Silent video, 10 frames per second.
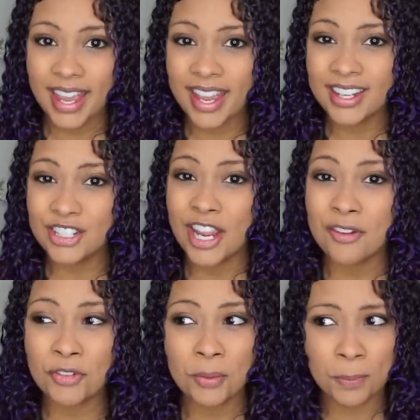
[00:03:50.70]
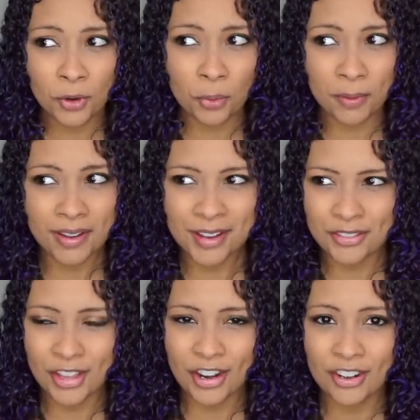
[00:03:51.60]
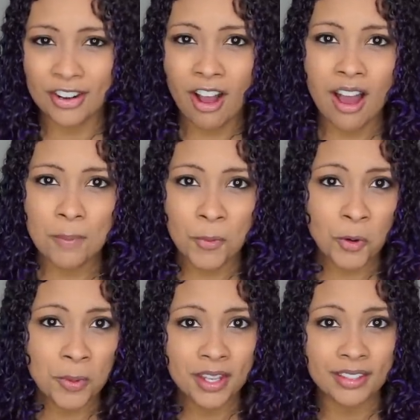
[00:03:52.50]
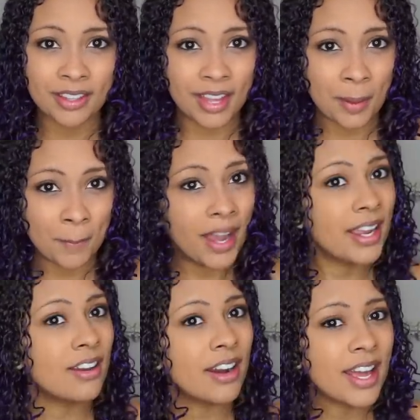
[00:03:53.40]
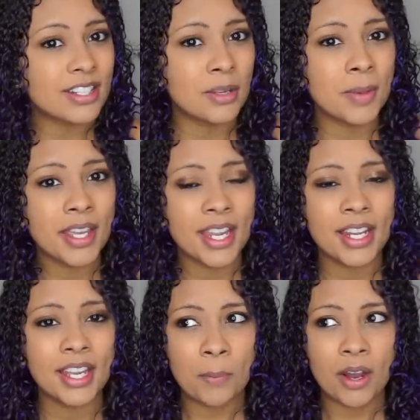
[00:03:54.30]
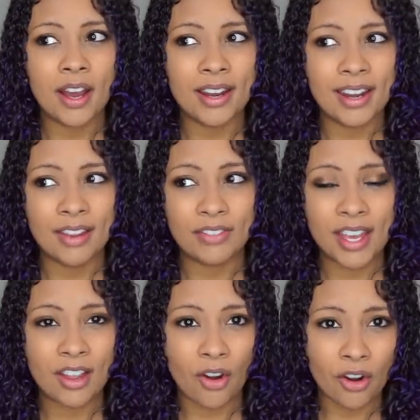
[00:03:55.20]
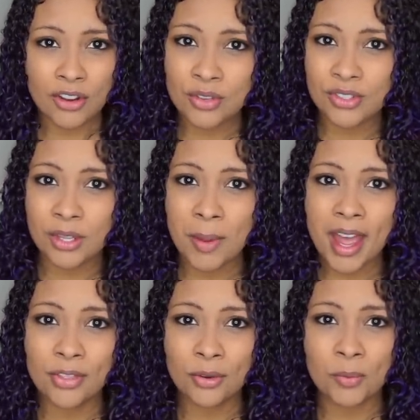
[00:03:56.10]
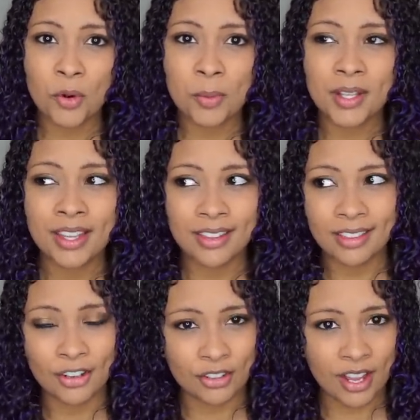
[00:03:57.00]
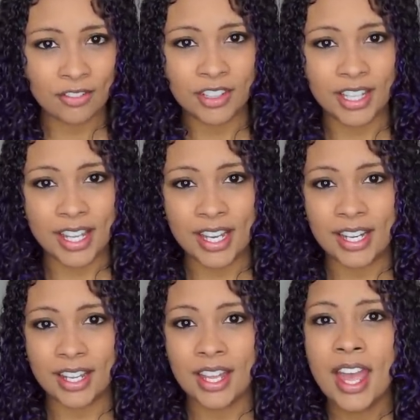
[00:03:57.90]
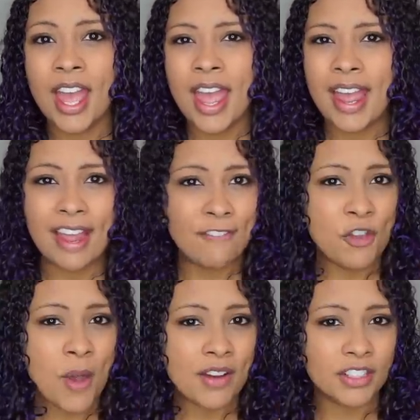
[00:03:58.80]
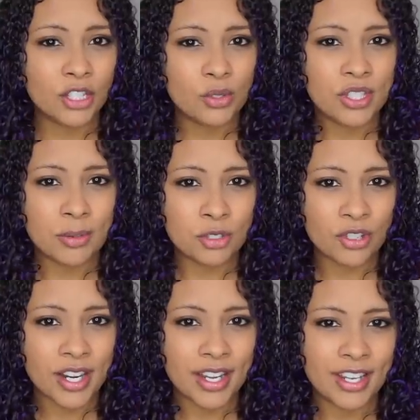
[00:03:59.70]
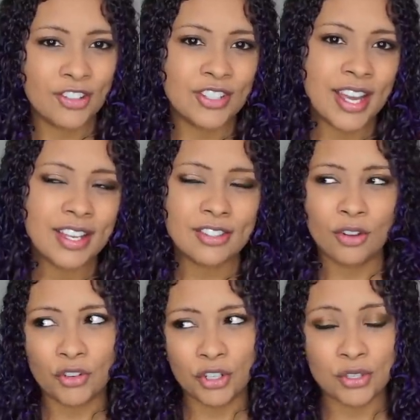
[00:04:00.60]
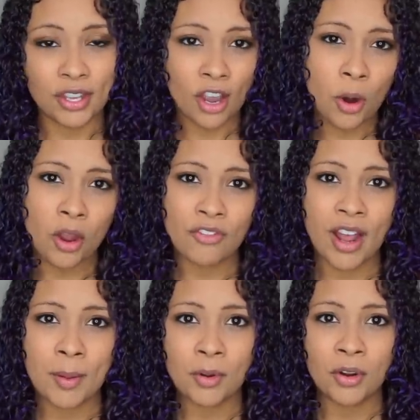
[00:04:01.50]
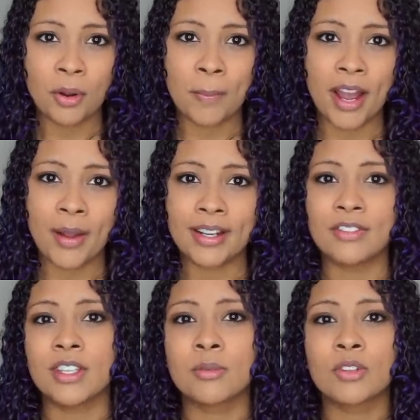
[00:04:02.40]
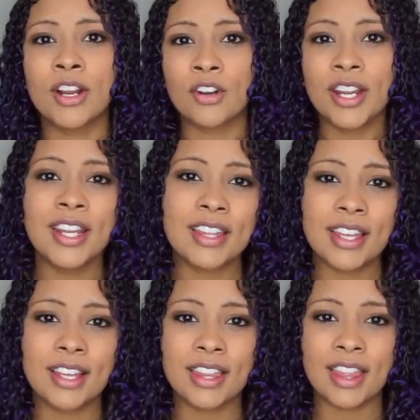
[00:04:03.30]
And check for poop. If they're not pooping, then they might not actually be eating. But if they are using the bathroom normally, then they're definitely eating. If you have a loose substrate in your tank, so if you're using cocoa fiber or a bioactive substrate or anything like